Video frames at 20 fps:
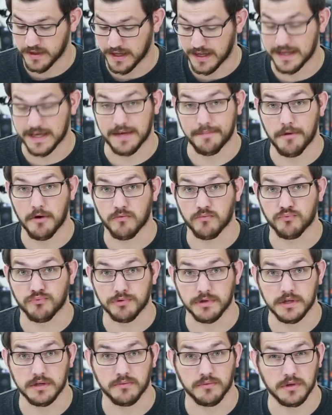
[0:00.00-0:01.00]
And it came out
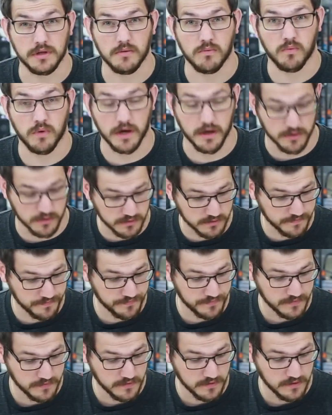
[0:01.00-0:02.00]
really, really well
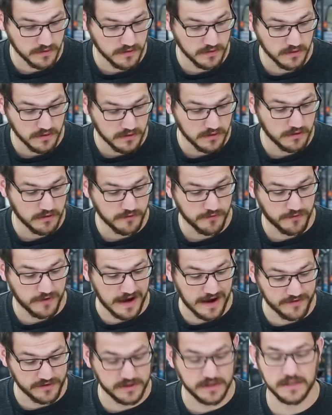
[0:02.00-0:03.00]
for
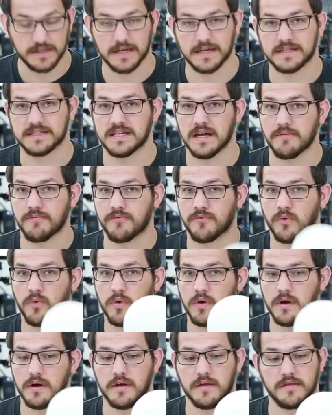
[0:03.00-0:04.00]
everything except
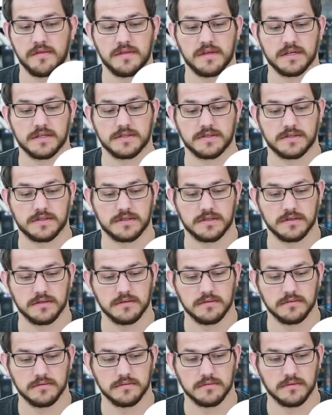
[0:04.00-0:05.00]
for this
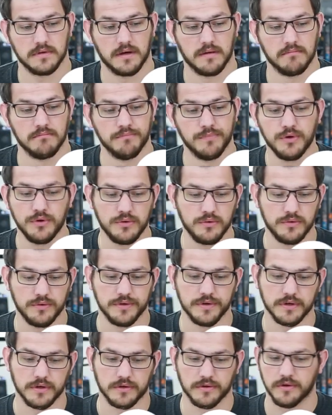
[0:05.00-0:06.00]

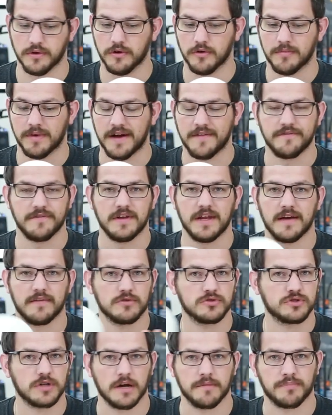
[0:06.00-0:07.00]
moon globe. I've
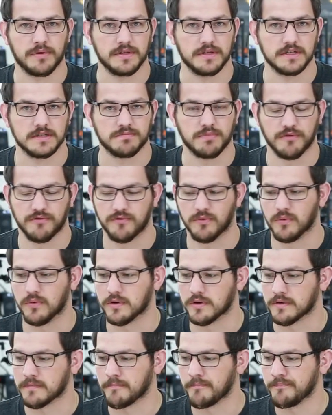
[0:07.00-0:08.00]
never tried printing this
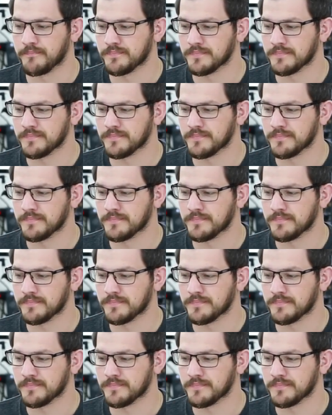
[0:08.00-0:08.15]
before.